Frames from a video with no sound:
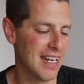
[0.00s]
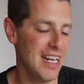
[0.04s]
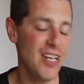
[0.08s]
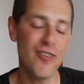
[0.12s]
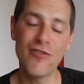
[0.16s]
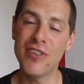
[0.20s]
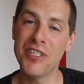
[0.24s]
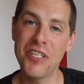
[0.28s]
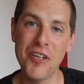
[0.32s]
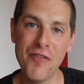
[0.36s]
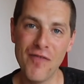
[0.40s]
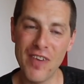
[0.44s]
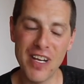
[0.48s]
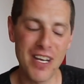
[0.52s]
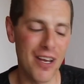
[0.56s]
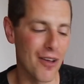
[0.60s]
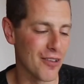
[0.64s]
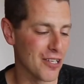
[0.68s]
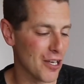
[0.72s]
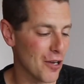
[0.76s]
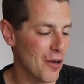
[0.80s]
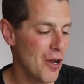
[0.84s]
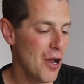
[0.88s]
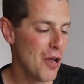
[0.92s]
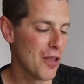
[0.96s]
Interesting video
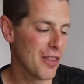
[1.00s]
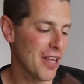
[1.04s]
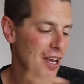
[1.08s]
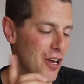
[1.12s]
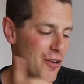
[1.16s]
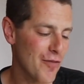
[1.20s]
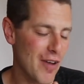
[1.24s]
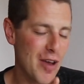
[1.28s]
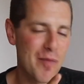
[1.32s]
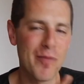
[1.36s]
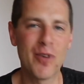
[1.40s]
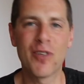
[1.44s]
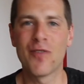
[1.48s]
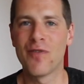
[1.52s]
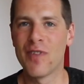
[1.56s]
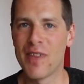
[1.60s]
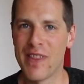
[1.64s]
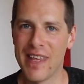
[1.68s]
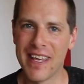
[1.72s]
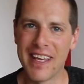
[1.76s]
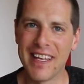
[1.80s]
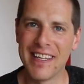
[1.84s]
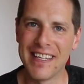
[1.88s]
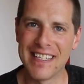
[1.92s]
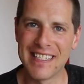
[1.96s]
though. Thank you very much for
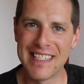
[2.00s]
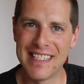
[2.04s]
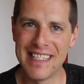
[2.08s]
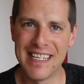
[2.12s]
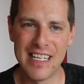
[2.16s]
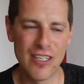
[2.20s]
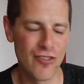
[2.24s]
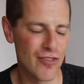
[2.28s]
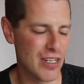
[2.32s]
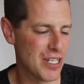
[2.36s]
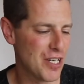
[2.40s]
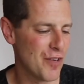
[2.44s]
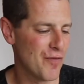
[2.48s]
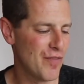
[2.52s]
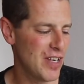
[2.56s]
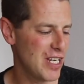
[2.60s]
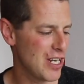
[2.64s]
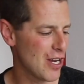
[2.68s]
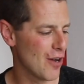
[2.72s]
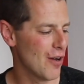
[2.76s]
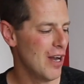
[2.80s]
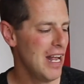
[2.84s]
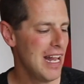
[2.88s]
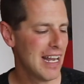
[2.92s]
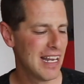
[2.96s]
thinking this is an interesting video.